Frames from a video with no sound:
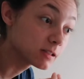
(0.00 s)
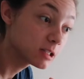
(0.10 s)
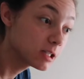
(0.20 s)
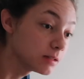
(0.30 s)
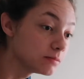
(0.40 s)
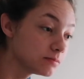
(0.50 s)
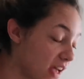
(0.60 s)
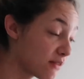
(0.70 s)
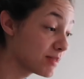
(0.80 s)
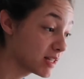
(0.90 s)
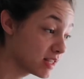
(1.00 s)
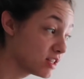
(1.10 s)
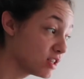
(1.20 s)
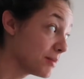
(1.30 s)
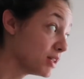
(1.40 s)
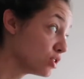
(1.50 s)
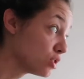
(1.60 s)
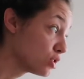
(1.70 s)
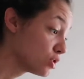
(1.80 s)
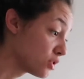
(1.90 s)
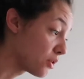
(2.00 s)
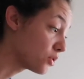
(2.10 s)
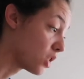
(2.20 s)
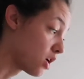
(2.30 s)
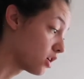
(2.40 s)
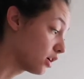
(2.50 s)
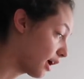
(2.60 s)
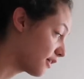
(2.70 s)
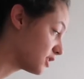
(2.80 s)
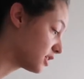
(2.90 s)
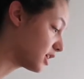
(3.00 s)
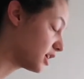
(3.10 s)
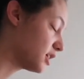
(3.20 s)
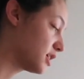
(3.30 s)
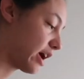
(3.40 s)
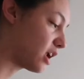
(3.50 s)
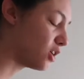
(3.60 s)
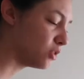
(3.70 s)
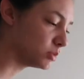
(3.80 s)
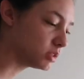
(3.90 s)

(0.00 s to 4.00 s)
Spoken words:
was good. I haven't been to the gym in so long. I've done like at home